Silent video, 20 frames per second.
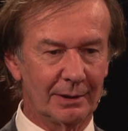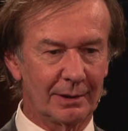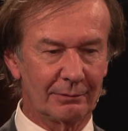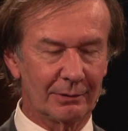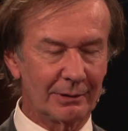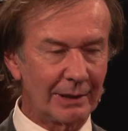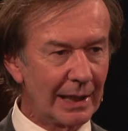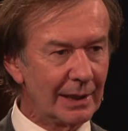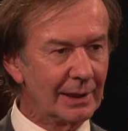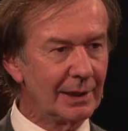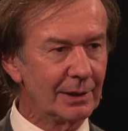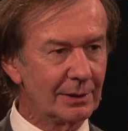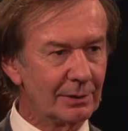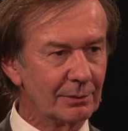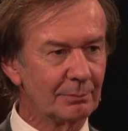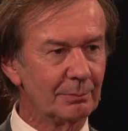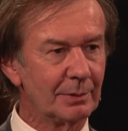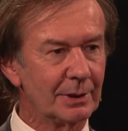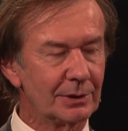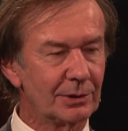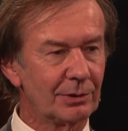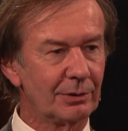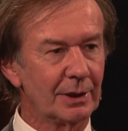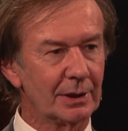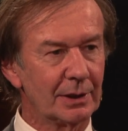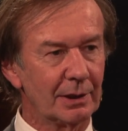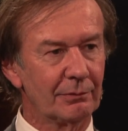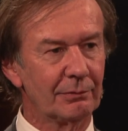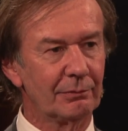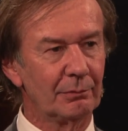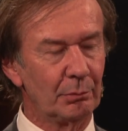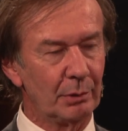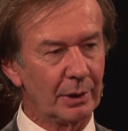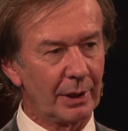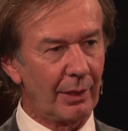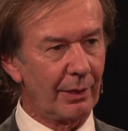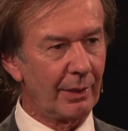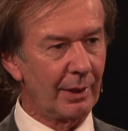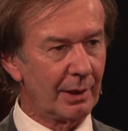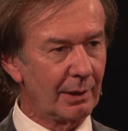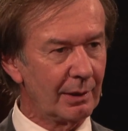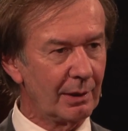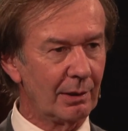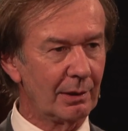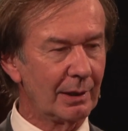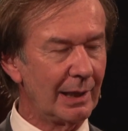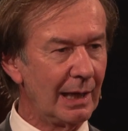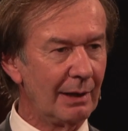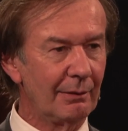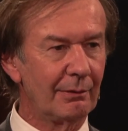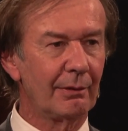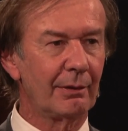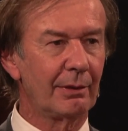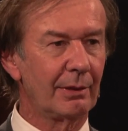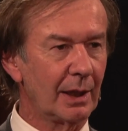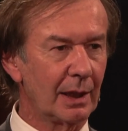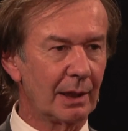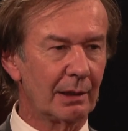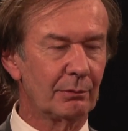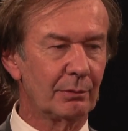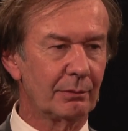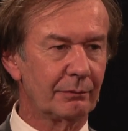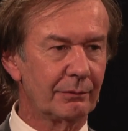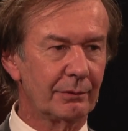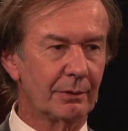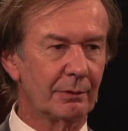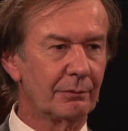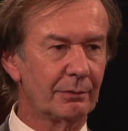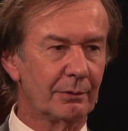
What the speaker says: ready to be treated with everything for